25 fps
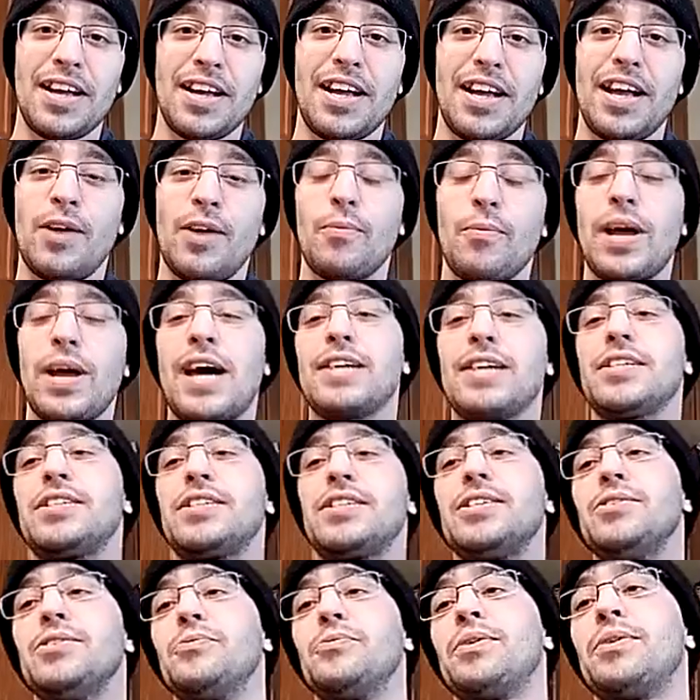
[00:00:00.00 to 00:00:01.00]
and we had to
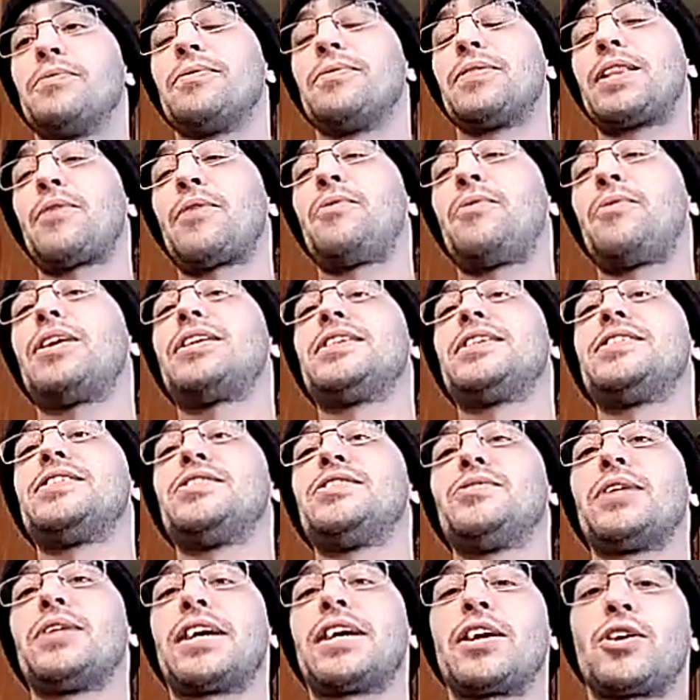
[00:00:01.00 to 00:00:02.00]
do they wanted to
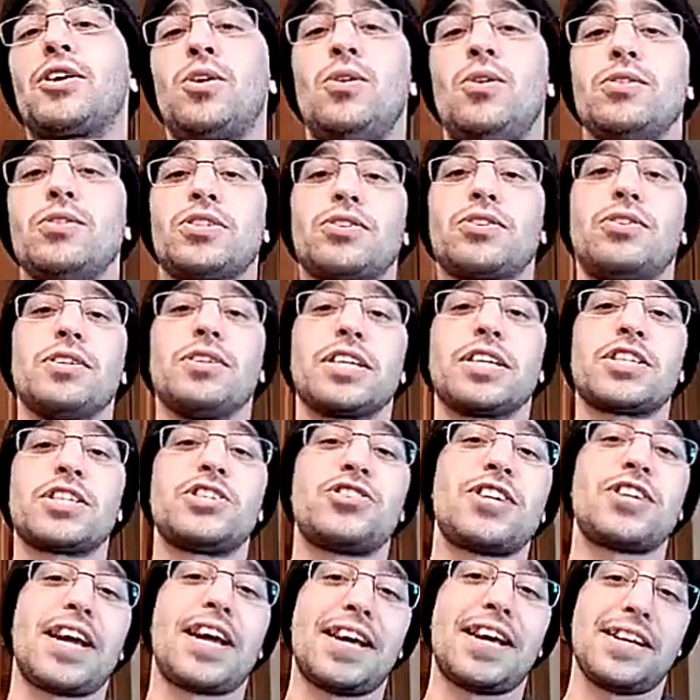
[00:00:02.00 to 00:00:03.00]
do like a cultural
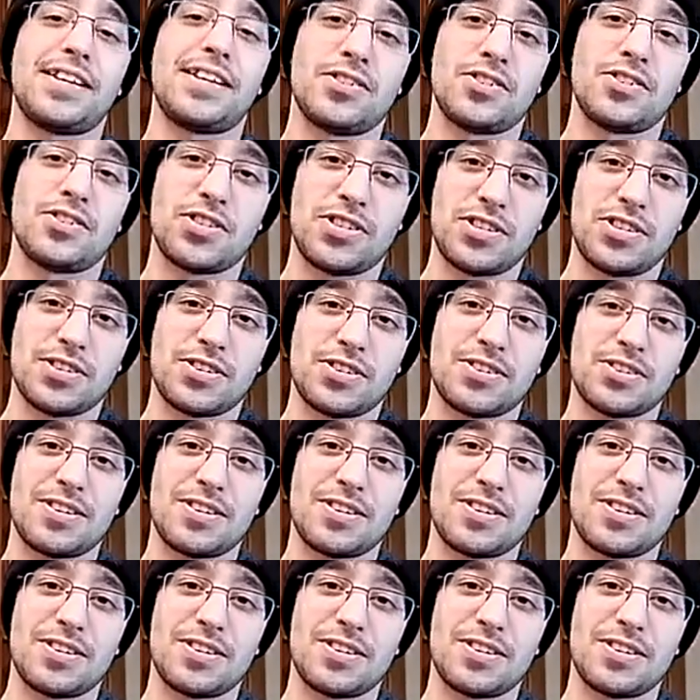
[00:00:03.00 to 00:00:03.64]
exchange,